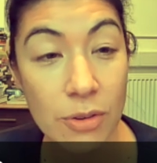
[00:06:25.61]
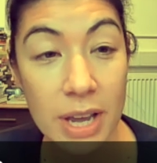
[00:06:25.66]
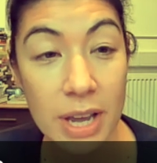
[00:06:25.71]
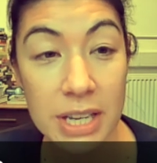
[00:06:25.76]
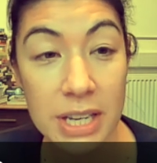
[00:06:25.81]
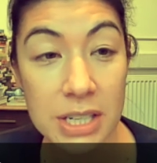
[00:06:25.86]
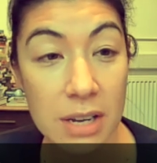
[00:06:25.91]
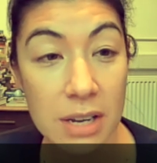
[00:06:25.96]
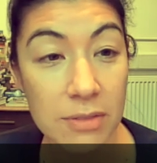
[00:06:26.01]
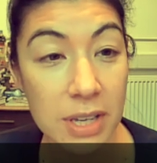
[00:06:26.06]
So
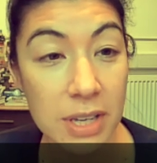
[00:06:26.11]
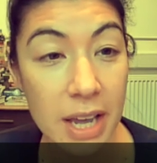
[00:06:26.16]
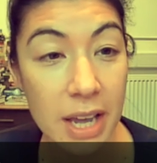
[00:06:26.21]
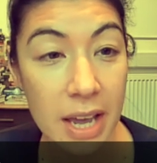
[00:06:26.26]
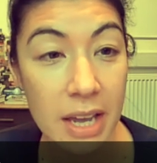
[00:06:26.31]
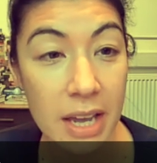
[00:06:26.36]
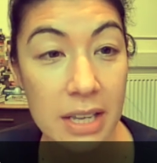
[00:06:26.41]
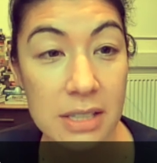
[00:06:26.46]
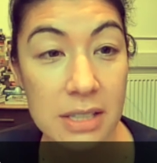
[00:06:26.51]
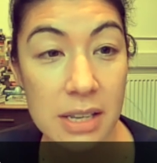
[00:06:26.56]

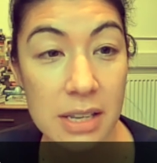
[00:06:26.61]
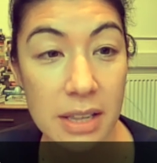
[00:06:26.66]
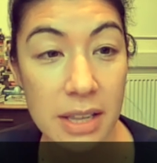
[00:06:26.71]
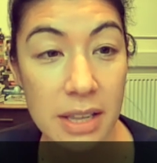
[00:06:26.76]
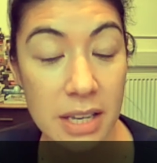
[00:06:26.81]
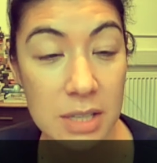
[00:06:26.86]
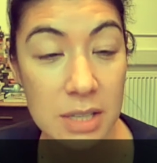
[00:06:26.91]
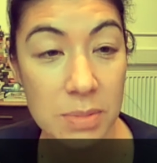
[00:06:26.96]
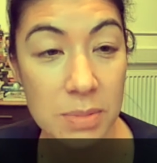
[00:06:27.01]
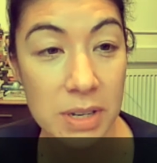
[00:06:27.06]
HIV/AIDS, I
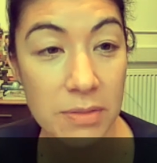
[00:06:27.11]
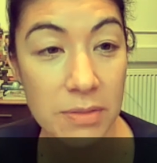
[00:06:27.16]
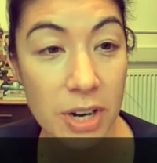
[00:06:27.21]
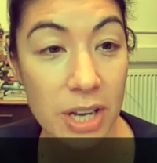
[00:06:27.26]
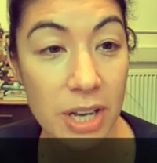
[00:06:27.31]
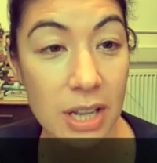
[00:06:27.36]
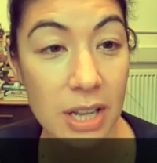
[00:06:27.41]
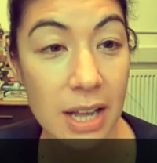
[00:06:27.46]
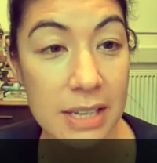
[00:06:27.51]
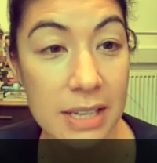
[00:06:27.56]
think, has been
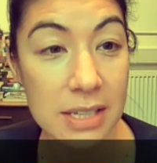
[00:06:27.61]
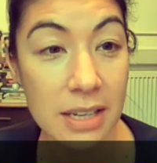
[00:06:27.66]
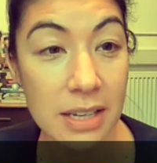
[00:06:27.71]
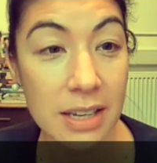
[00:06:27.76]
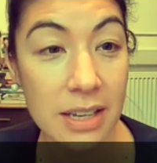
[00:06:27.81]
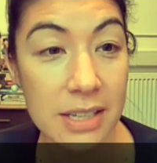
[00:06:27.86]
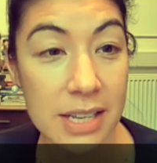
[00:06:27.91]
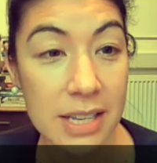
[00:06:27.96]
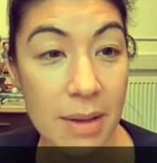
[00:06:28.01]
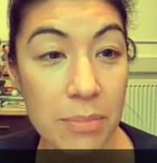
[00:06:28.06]
a very
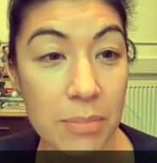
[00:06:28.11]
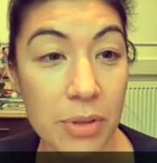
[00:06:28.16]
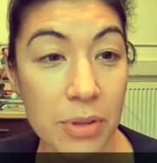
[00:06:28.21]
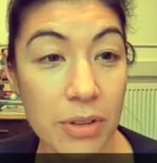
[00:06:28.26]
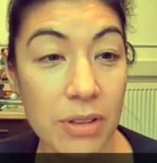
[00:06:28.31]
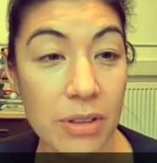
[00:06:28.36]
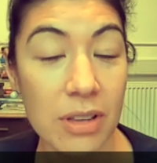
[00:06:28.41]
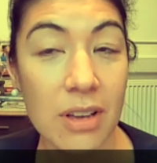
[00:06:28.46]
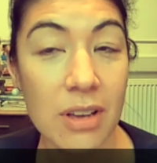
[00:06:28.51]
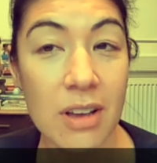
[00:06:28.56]
classic
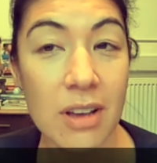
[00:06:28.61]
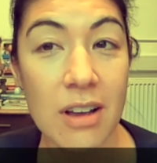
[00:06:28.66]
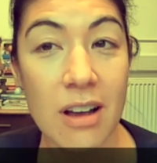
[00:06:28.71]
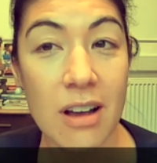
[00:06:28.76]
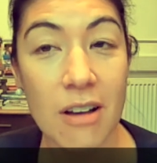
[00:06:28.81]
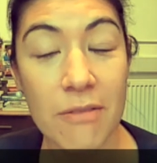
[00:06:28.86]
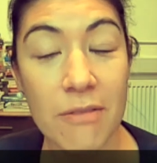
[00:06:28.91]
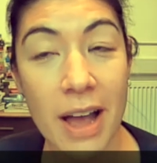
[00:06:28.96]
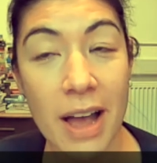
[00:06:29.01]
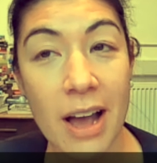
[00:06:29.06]
example
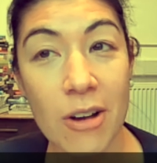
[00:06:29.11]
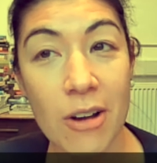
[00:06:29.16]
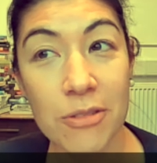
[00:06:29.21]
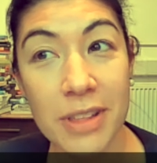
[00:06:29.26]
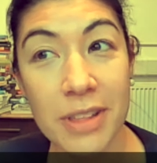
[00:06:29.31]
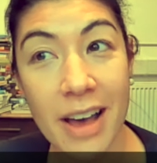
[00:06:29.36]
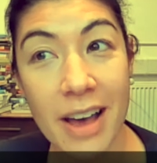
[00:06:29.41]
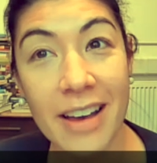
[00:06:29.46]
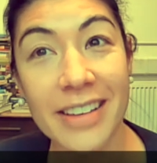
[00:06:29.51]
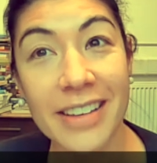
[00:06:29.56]
of
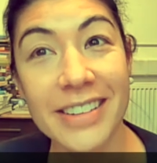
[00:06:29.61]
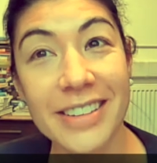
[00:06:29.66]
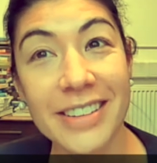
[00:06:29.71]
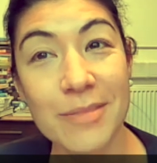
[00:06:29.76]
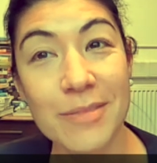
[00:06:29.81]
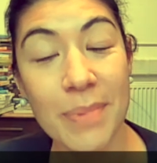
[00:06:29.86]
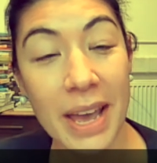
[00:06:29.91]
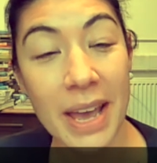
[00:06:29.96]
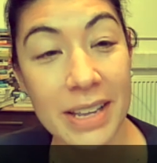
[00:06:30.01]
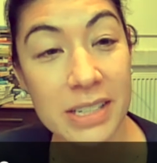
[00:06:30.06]
how that
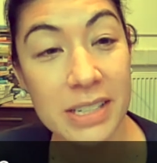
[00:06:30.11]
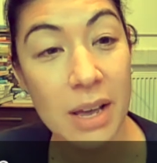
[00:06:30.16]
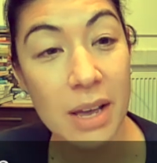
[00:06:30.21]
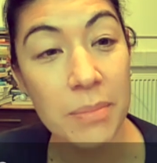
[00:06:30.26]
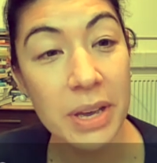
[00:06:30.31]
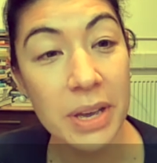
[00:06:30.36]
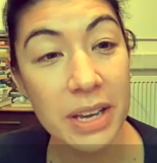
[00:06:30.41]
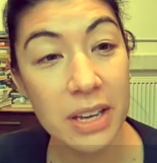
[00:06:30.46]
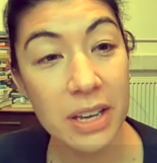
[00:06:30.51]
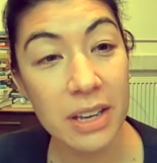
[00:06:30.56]

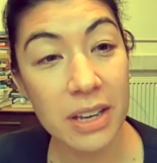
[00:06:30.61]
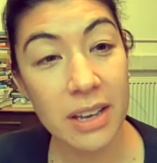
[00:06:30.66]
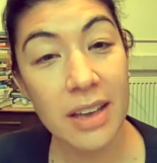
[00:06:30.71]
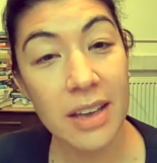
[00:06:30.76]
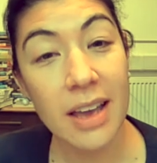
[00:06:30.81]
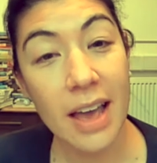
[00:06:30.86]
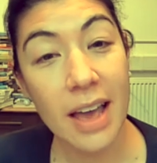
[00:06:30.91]
pandemic